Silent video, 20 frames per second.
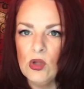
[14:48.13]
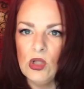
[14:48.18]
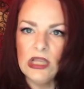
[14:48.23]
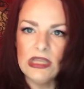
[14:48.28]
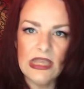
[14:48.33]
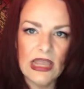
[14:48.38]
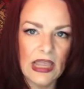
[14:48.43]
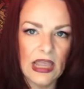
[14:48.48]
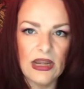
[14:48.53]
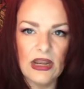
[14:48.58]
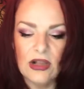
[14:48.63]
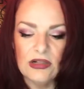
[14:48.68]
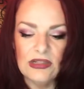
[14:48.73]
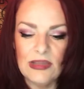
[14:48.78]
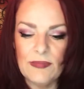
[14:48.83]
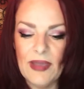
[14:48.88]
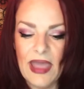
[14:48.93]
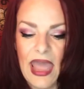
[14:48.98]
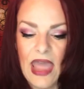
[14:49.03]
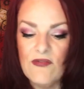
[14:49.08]
bullying and
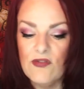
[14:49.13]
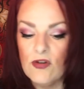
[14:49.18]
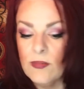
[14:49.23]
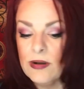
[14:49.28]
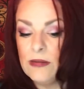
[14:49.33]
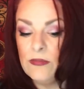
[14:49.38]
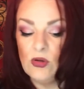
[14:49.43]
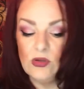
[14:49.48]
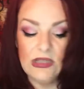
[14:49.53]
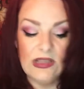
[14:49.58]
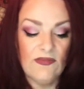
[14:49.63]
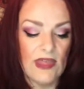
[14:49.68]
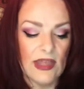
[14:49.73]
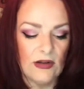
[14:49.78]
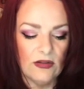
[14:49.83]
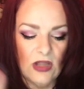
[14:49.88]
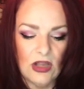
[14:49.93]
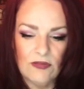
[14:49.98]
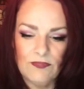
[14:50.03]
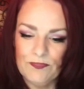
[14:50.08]
ugly behavior, but I'm going to leave
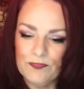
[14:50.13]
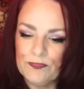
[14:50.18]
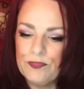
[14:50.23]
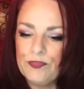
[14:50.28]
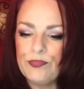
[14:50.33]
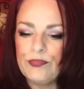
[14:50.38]
that alone.